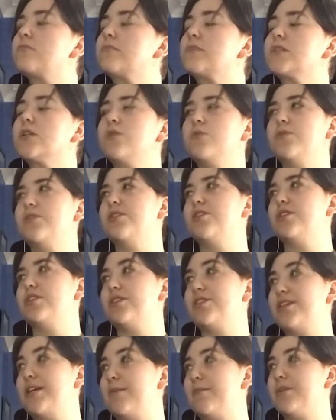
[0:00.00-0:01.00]
which is a
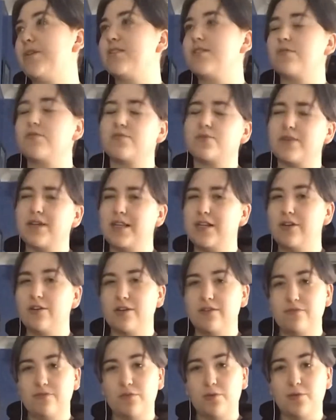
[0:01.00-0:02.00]
shame because I was really
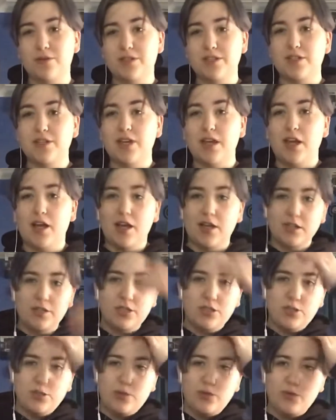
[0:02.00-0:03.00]
looking forward
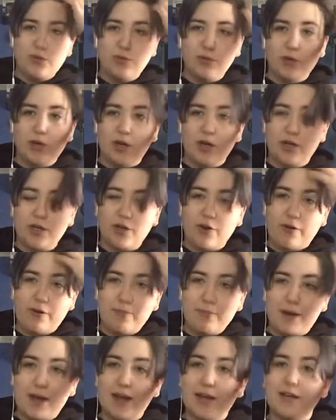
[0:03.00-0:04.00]
to going
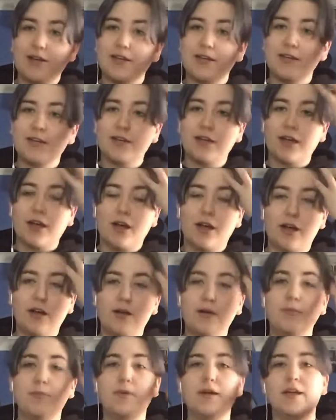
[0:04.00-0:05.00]
back
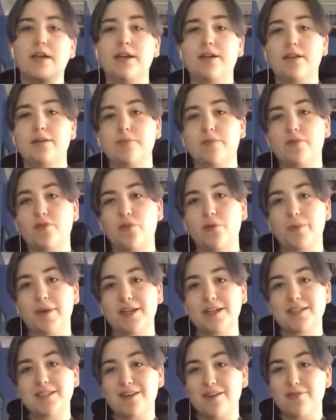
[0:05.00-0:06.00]
and performing
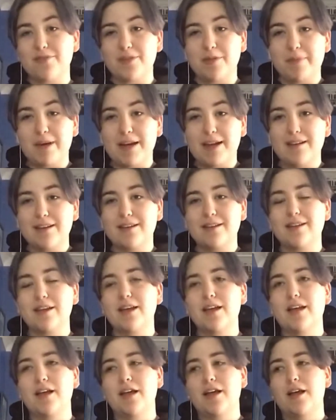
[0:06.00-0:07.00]
and stuff with the band.
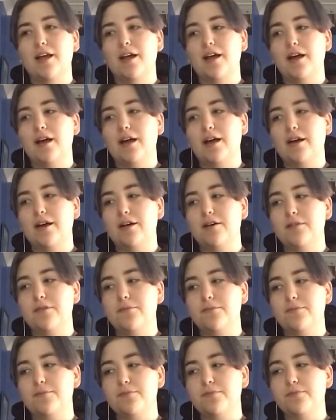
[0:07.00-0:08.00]

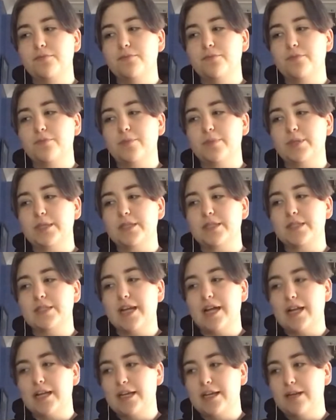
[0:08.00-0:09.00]
But
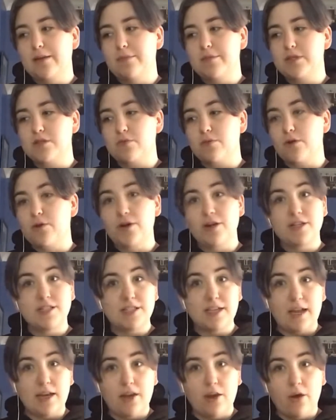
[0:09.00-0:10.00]
sadly, Miss Rona
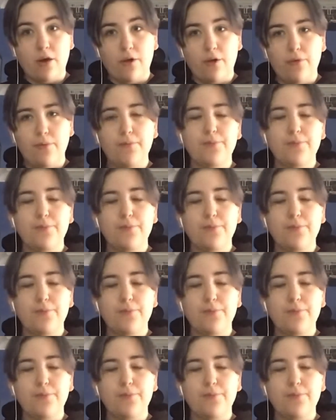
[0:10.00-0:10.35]
said no.